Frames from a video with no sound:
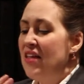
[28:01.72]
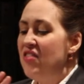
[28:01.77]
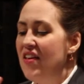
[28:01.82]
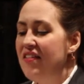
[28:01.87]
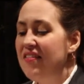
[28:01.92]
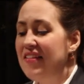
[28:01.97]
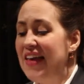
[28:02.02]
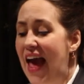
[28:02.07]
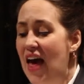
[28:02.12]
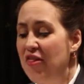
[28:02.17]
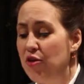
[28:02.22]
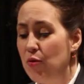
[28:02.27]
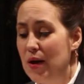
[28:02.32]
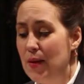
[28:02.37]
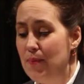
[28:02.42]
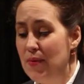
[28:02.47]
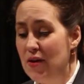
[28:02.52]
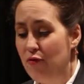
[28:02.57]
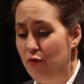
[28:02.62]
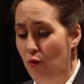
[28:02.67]
This
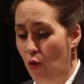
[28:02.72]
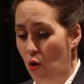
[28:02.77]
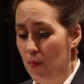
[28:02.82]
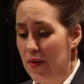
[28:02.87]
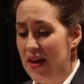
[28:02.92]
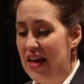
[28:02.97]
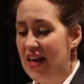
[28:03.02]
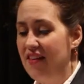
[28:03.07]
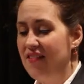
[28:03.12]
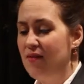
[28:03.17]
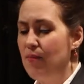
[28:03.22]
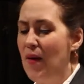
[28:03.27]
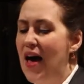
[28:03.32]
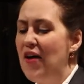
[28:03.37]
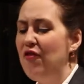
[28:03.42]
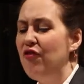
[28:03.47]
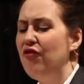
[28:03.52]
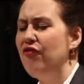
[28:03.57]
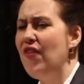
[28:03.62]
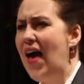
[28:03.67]
gathering before me is
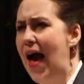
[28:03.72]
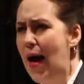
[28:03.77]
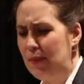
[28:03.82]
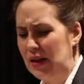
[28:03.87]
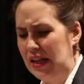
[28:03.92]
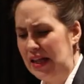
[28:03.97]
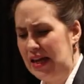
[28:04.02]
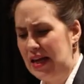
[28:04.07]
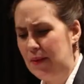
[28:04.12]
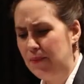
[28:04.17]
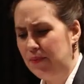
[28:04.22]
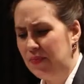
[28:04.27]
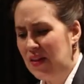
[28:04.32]
my family.